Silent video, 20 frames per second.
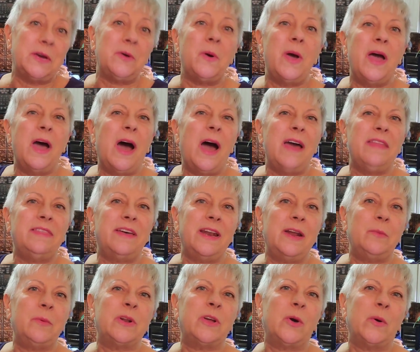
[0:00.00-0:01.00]
So I
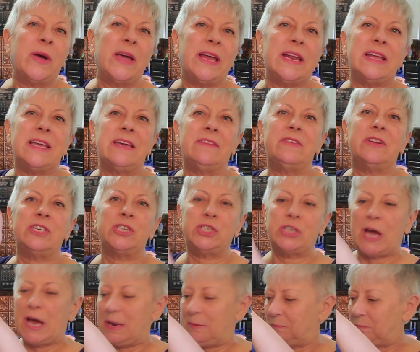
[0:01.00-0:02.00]
thought I would go ahead and give it a
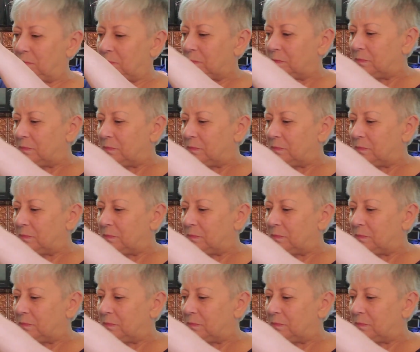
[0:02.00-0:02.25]
shot.